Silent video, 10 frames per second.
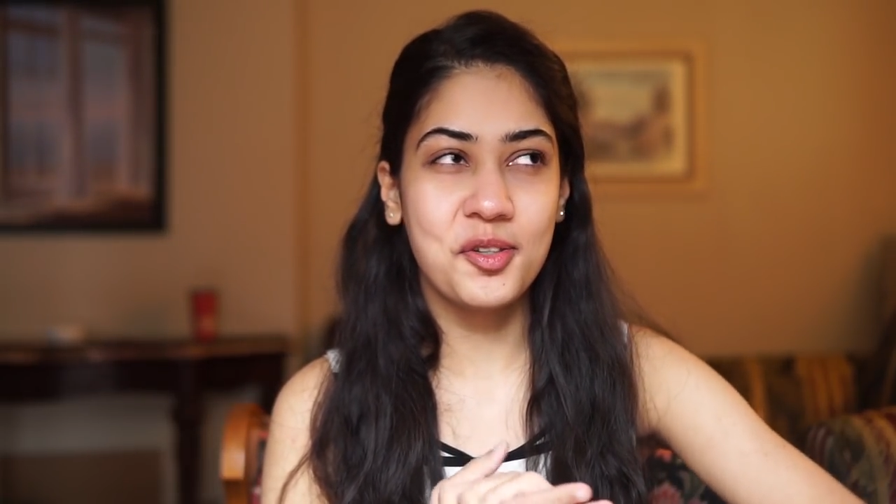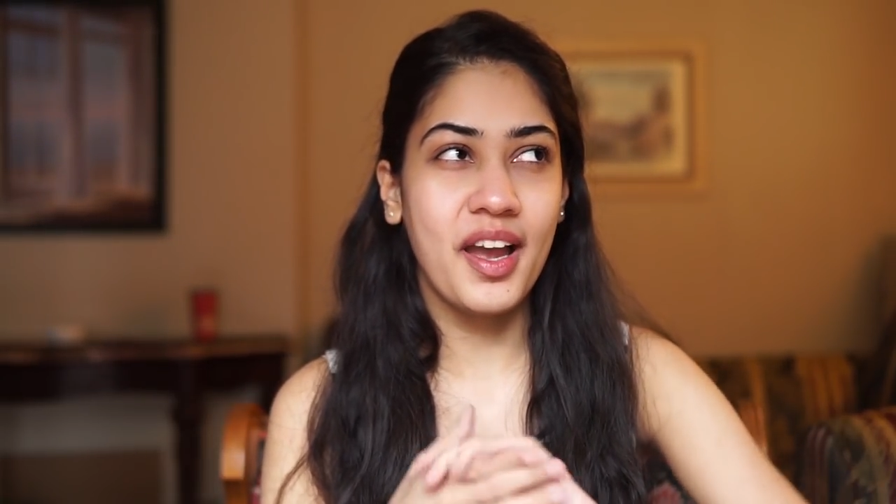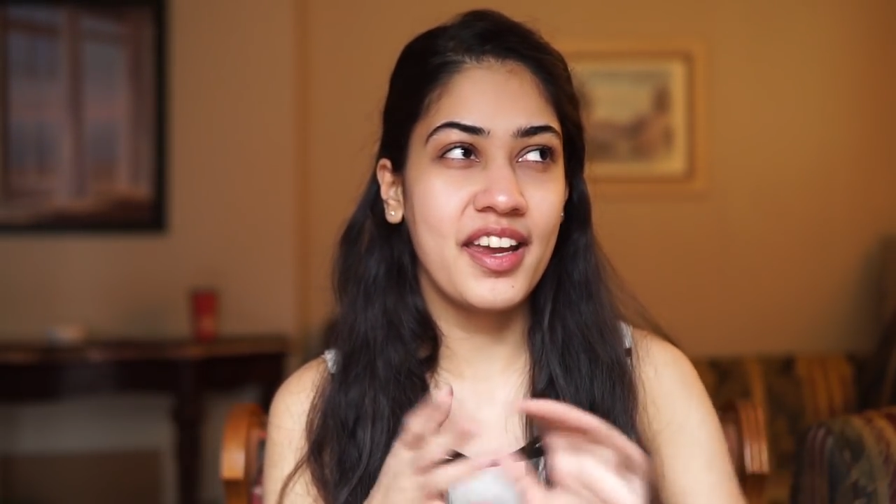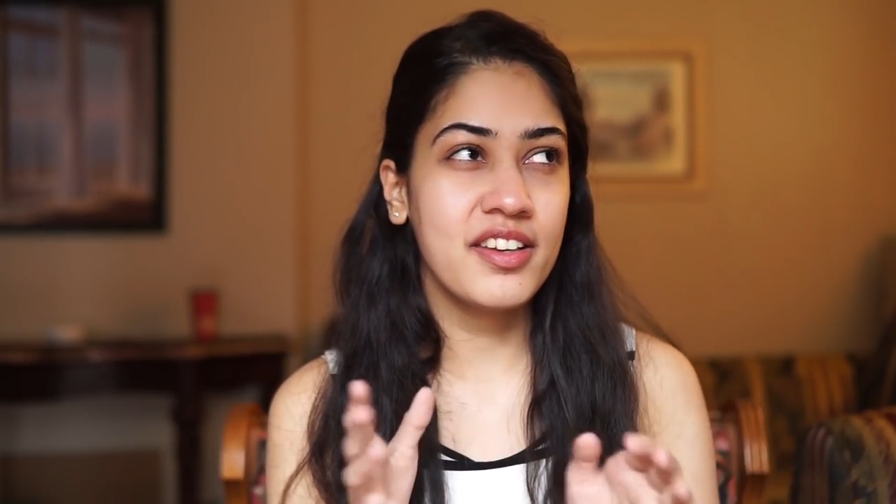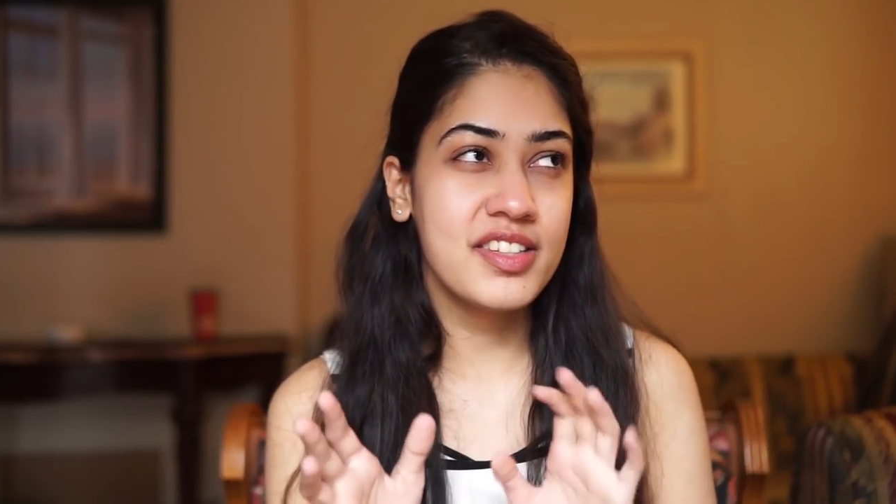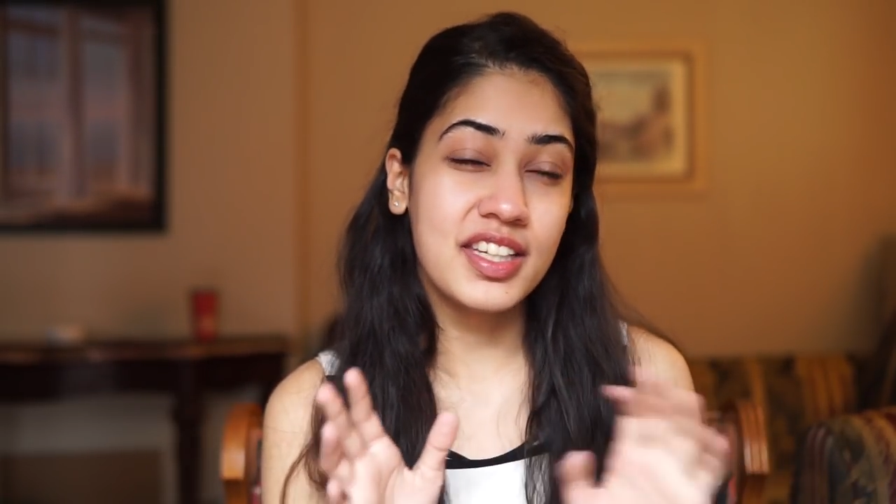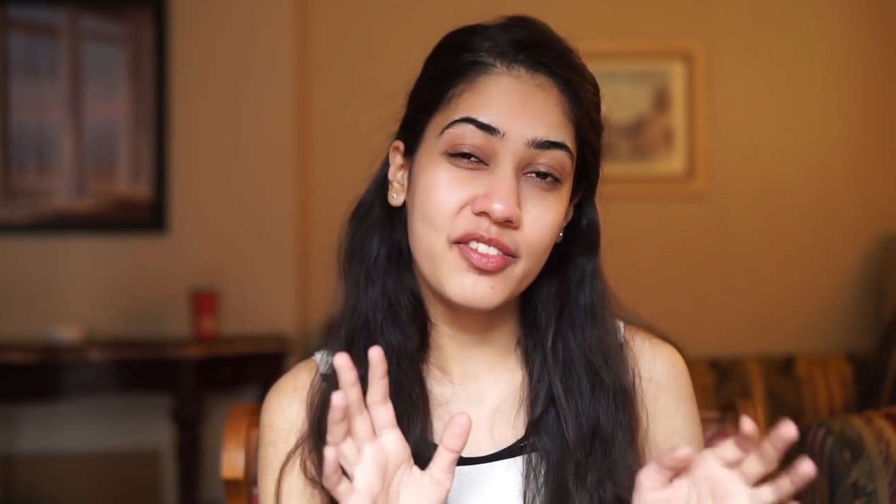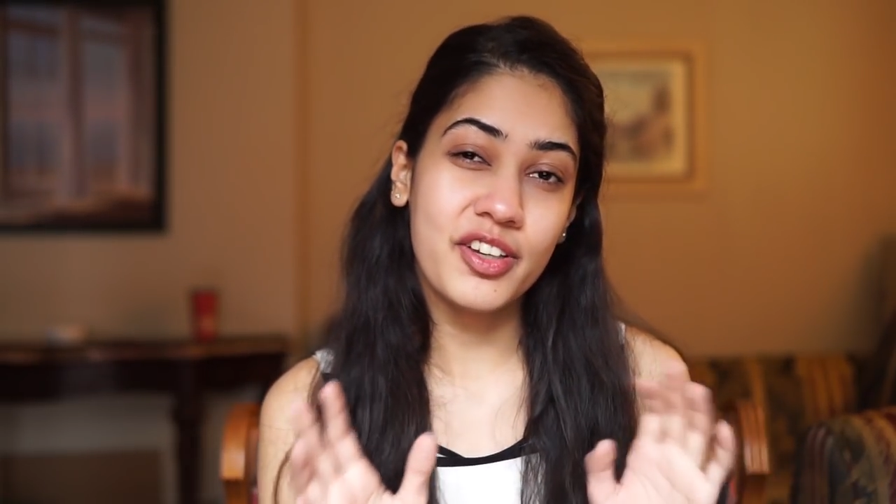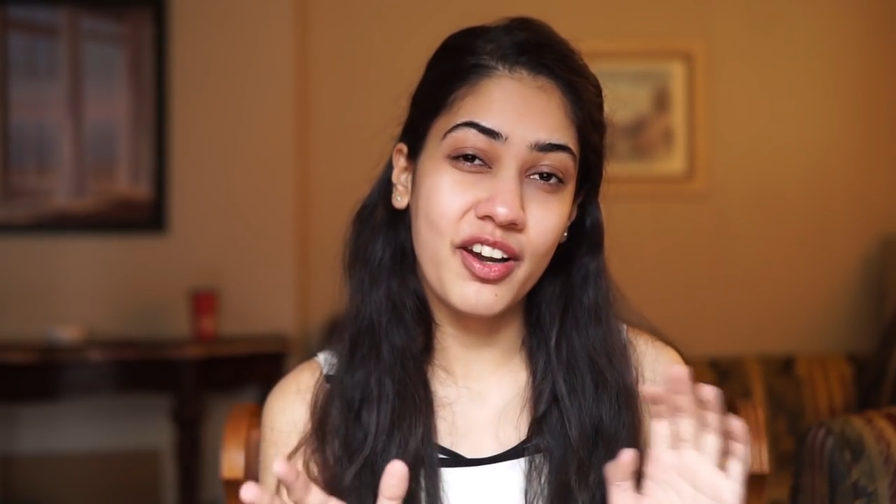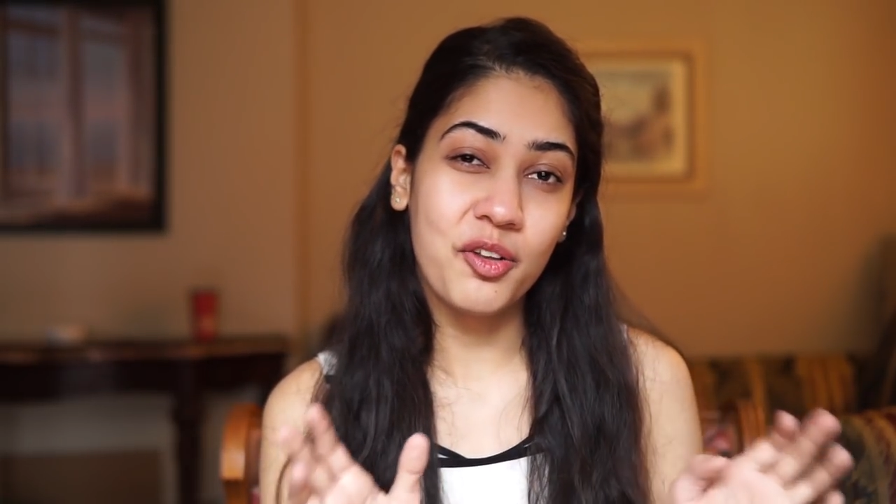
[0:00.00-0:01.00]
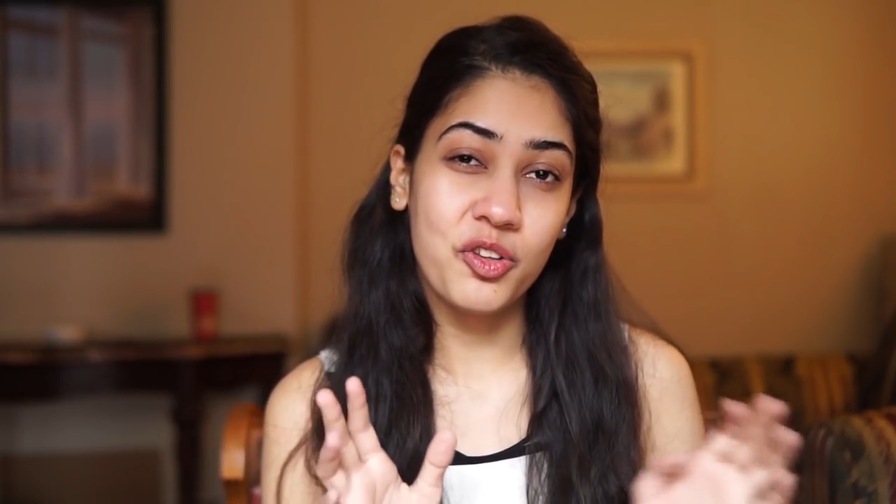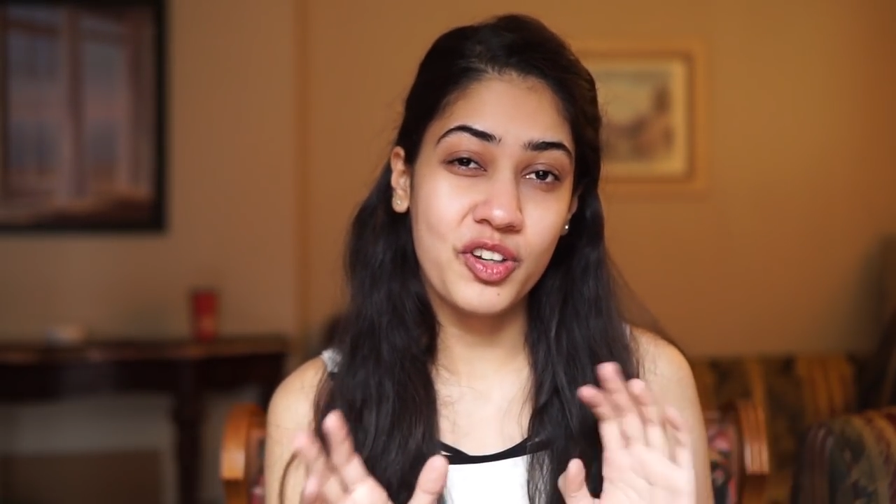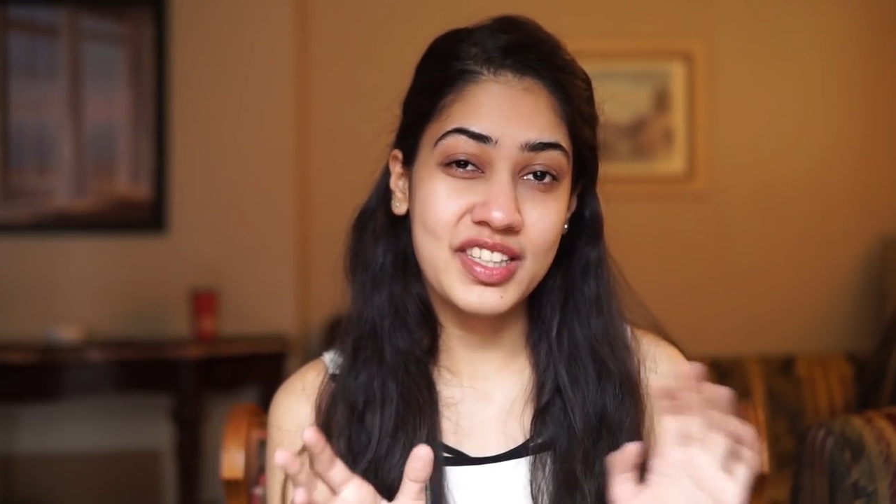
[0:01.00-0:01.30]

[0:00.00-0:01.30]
so I received around three